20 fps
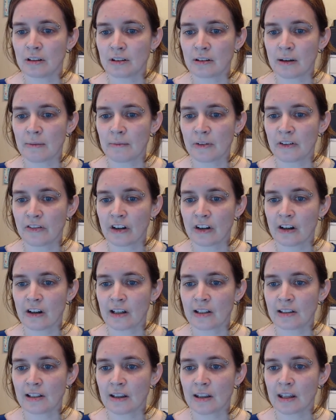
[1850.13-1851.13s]
So I'm
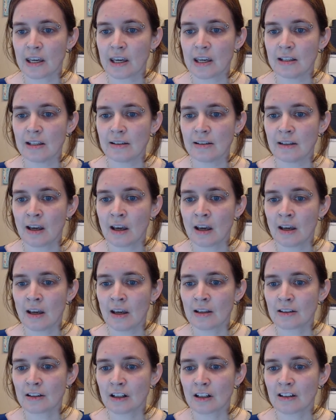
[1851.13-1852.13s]
referring to these
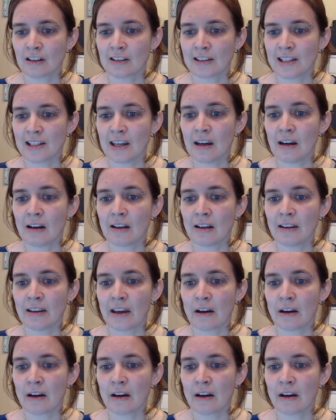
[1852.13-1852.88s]
circles here.